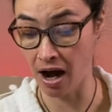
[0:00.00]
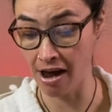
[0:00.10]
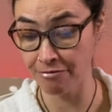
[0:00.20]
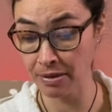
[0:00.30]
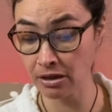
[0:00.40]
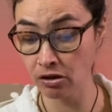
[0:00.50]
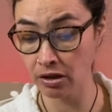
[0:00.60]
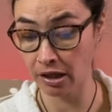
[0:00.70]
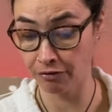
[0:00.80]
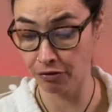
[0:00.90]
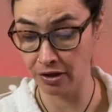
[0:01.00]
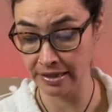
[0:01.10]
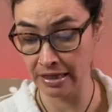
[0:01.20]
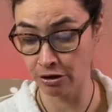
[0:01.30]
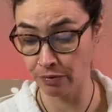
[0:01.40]
I've been looking for,
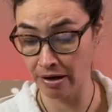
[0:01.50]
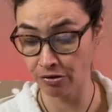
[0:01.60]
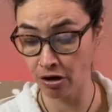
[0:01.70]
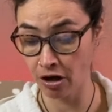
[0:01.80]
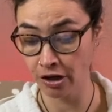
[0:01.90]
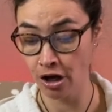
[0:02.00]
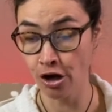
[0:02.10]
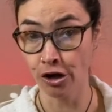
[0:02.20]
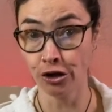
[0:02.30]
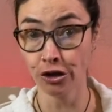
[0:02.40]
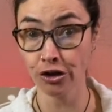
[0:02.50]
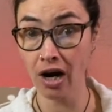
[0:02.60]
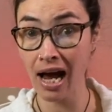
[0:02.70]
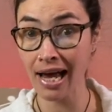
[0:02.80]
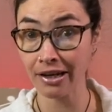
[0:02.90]
said Groundhog. You're
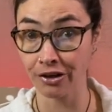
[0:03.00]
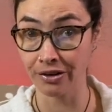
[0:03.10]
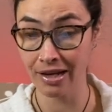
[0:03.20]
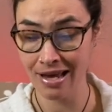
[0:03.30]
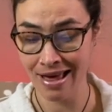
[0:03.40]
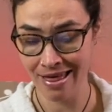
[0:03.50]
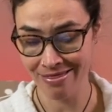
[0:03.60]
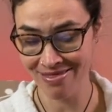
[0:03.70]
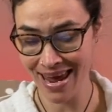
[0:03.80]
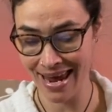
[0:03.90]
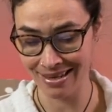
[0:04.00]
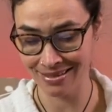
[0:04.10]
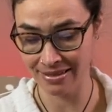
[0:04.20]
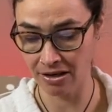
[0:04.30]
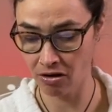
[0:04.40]
hired. Thanks,
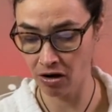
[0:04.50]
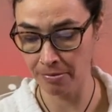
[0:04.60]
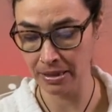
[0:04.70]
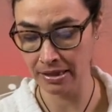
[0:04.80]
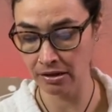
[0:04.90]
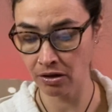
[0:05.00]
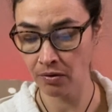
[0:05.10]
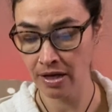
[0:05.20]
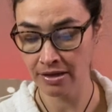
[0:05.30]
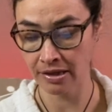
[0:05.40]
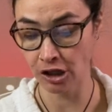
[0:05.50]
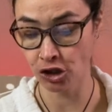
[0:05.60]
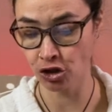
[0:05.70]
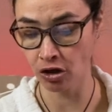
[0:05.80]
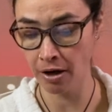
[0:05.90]
said Armadillo. They
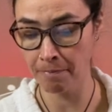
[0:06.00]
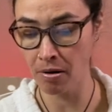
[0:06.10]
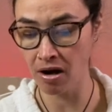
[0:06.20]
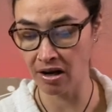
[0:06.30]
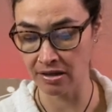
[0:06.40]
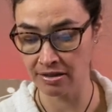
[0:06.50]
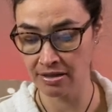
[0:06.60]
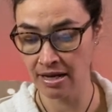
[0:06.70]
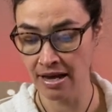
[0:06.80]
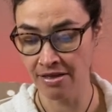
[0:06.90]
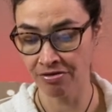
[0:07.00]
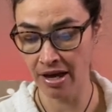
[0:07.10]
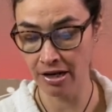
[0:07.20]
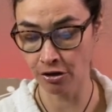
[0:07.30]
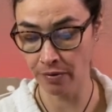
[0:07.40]
shook paws.
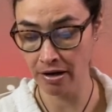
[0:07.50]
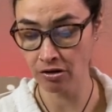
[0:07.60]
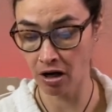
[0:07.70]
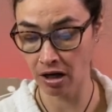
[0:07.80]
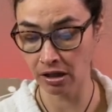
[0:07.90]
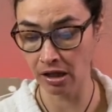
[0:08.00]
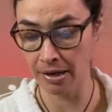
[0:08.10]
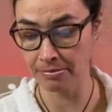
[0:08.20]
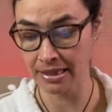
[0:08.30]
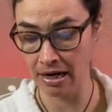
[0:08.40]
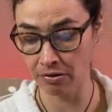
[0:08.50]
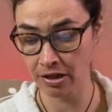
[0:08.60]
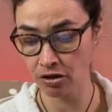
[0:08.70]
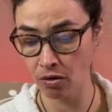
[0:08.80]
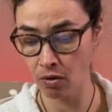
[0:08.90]
Then Groundhog climbed down
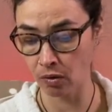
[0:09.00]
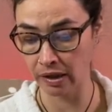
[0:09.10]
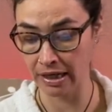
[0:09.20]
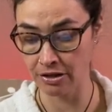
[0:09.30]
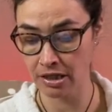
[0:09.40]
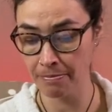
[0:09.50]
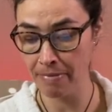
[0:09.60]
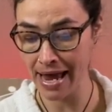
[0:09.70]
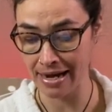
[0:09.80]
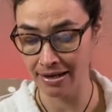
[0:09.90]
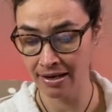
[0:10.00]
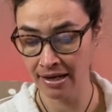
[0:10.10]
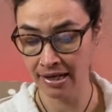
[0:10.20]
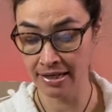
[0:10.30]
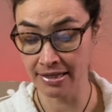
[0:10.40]
his hole into bed.
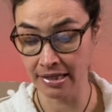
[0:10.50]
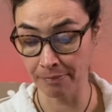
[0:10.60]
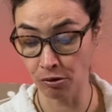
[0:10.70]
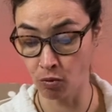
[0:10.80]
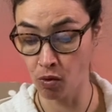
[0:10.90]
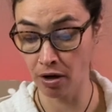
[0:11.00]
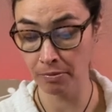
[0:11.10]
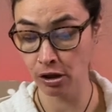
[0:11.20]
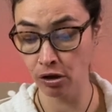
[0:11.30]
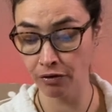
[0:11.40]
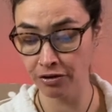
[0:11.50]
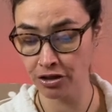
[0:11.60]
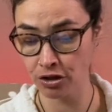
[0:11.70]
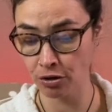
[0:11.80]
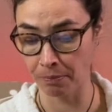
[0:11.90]
He sipped warm clover
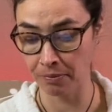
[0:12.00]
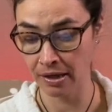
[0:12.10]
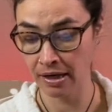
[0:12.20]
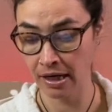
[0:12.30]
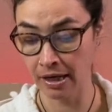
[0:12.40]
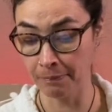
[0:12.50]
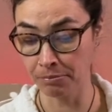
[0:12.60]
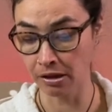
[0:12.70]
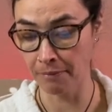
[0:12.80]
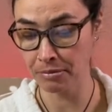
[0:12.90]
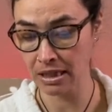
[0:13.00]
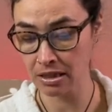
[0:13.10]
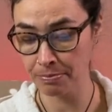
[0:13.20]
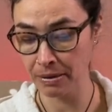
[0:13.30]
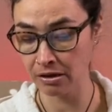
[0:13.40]
soup. He plumped
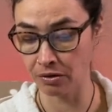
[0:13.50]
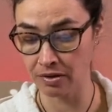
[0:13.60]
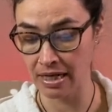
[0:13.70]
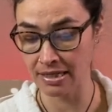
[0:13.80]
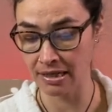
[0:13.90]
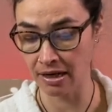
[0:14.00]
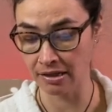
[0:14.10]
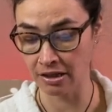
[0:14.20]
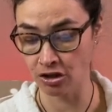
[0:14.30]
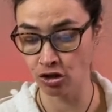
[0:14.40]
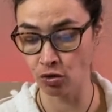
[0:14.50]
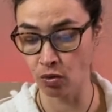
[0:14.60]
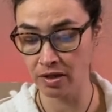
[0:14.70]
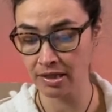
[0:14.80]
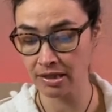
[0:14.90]
his pillows and tucked his
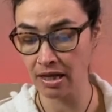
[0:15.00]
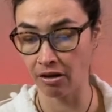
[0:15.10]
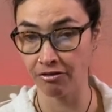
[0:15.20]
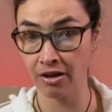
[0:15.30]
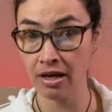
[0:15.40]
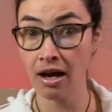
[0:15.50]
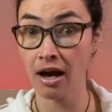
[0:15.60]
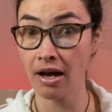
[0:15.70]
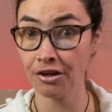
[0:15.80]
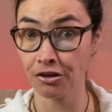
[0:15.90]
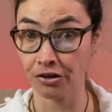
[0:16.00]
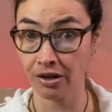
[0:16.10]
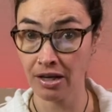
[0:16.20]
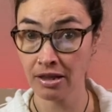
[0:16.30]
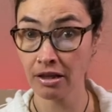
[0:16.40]
sore self under
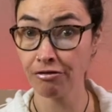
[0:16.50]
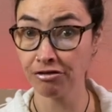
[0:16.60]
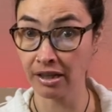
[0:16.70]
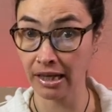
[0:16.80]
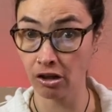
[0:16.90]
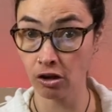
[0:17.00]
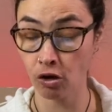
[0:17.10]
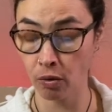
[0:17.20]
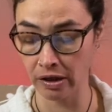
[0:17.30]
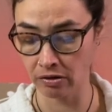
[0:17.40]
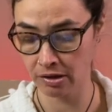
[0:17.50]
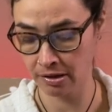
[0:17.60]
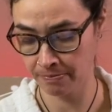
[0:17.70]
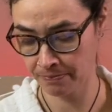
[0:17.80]
the flannel quilt.